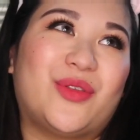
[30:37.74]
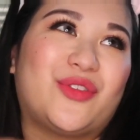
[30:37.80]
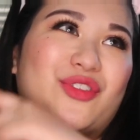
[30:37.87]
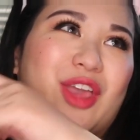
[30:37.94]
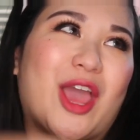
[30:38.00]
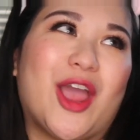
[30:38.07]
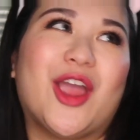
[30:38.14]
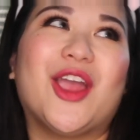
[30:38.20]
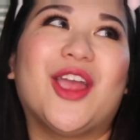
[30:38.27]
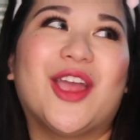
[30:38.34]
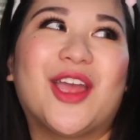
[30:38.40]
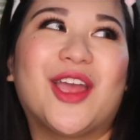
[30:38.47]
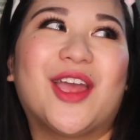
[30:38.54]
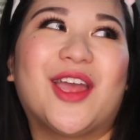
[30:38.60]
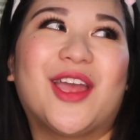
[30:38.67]
share,
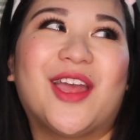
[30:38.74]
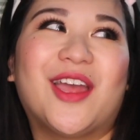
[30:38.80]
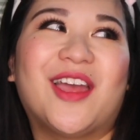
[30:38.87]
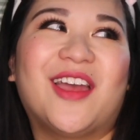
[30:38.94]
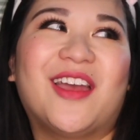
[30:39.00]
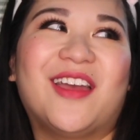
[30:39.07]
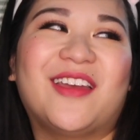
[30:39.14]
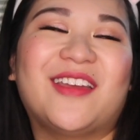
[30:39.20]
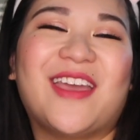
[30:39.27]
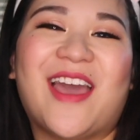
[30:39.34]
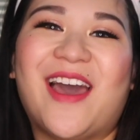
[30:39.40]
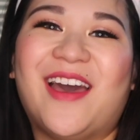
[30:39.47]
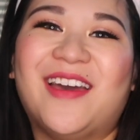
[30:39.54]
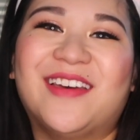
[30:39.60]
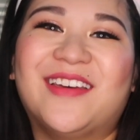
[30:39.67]

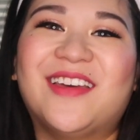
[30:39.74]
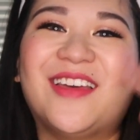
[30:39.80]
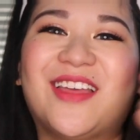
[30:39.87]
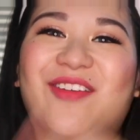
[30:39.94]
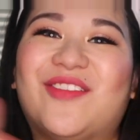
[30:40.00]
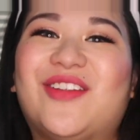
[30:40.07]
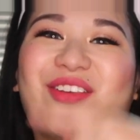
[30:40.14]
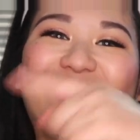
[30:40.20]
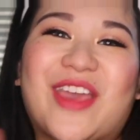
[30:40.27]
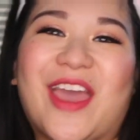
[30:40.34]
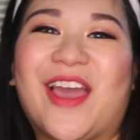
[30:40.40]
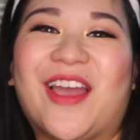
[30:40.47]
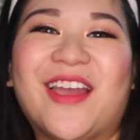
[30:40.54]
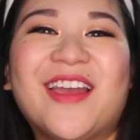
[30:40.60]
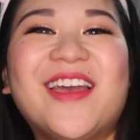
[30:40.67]
yeah, give it a
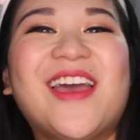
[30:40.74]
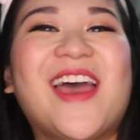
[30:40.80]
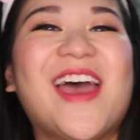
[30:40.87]
share,